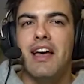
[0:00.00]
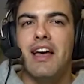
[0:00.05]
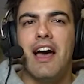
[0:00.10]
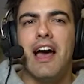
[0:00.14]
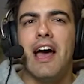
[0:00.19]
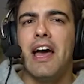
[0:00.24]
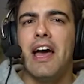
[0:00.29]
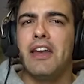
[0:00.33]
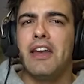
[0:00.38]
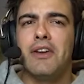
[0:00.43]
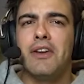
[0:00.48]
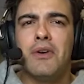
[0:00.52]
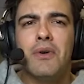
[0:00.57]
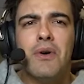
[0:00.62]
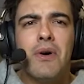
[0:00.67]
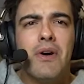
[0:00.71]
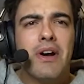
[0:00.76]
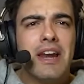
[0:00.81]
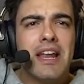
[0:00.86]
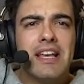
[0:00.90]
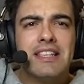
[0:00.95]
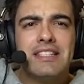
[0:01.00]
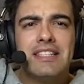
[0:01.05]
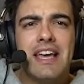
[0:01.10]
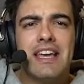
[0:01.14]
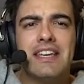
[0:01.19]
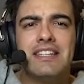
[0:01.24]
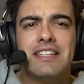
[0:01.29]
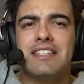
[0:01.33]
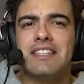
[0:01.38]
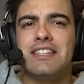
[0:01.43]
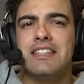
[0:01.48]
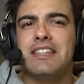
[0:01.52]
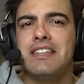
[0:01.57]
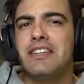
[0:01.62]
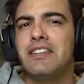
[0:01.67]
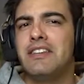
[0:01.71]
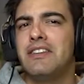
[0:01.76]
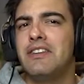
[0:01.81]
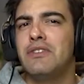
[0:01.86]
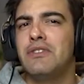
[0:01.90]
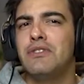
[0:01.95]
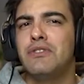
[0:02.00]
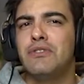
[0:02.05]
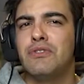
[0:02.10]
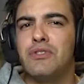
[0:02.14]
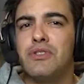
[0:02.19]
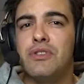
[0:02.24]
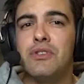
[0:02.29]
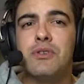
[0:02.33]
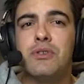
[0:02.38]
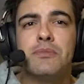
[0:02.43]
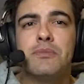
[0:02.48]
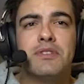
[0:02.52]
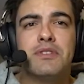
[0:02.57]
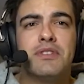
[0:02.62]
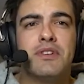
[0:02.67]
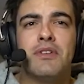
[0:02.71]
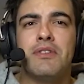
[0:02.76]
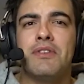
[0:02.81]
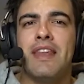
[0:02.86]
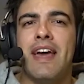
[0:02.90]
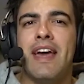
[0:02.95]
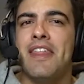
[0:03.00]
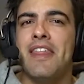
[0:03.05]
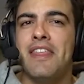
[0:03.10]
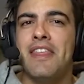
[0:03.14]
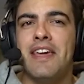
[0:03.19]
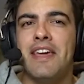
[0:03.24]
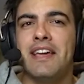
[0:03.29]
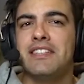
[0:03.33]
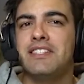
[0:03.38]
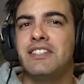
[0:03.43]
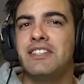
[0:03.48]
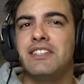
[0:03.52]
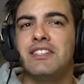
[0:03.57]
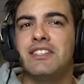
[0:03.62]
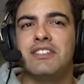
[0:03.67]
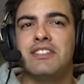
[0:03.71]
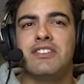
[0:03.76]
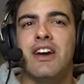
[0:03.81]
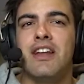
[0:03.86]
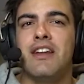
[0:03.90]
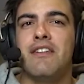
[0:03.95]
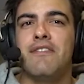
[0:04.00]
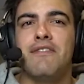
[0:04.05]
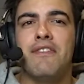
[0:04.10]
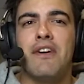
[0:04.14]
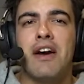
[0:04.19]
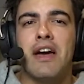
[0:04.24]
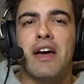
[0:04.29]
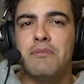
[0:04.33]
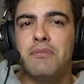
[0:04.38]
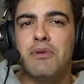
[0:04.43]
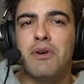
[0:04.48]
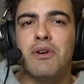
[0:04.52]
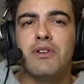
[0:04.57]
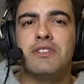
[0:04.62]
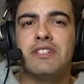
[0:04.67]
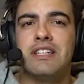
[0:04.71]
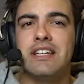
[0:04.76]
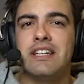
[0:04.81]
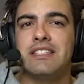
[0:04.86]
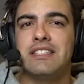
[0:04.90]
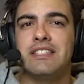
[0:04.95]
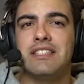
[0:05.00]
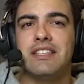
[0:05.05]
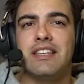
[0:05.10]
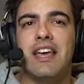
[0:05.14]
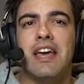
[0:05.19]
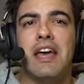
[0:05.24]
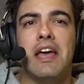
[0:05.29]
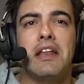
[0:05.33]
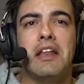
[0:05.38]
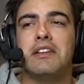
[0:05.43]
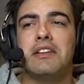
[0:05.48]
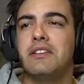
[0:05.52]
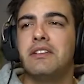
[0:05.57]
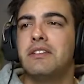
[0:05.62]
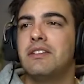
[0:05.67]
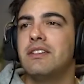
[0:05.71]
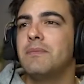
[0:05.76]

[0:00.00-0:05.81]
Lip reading: No organization, no groups, no nothing, just trying to find projects and